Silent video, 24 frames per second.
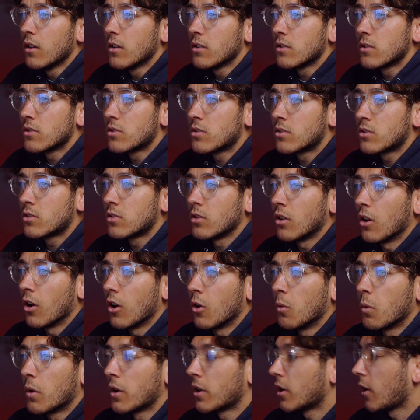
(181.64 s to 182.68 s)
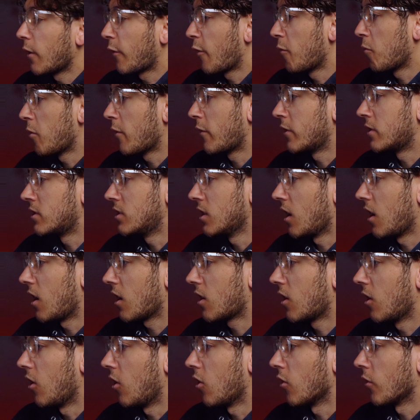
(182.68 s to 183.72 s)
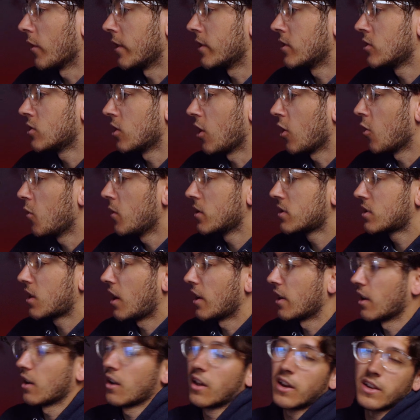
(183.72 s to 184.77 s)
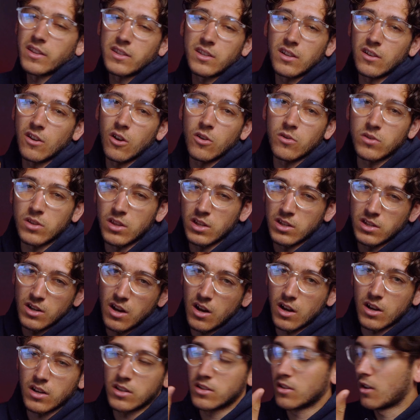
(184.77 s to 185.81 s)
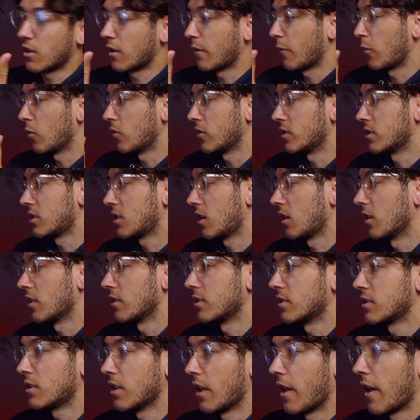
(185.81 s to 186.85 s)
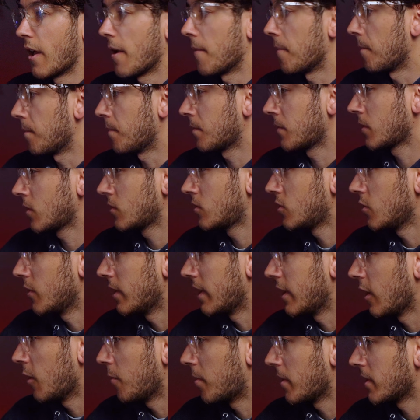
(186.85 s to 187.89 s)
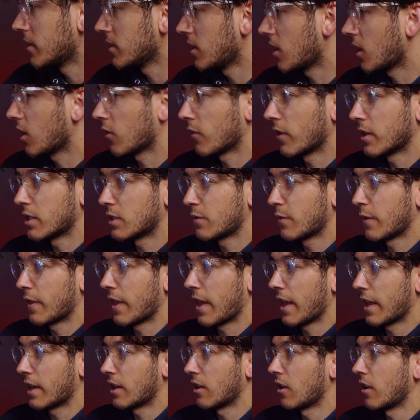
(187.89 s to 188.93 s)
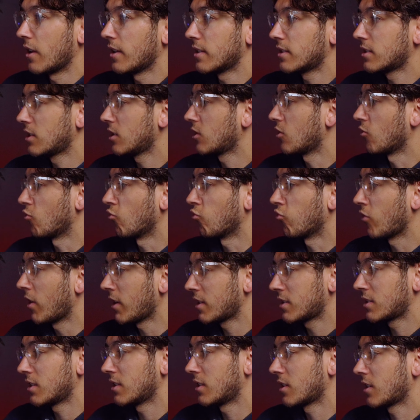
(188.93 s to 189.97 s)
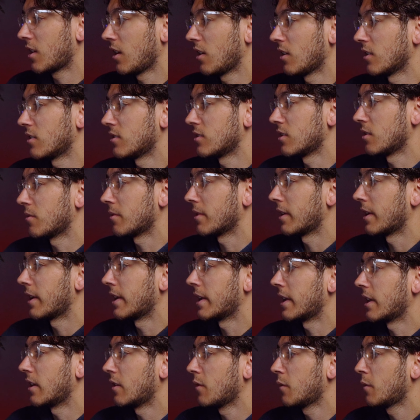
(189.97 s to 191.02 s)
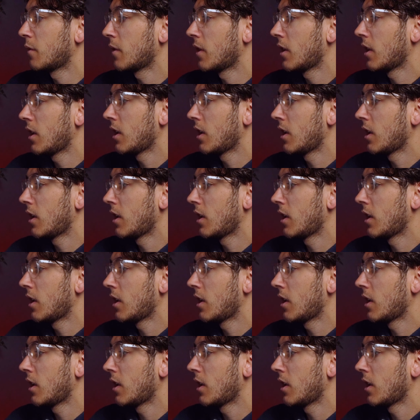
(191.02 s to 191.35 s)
So we're going to go for more of a darker orange. I always kind of like to go to the darker side of all these colors. Do a little bit darker reds for the headlights. The rest of the colors I'm going to leave.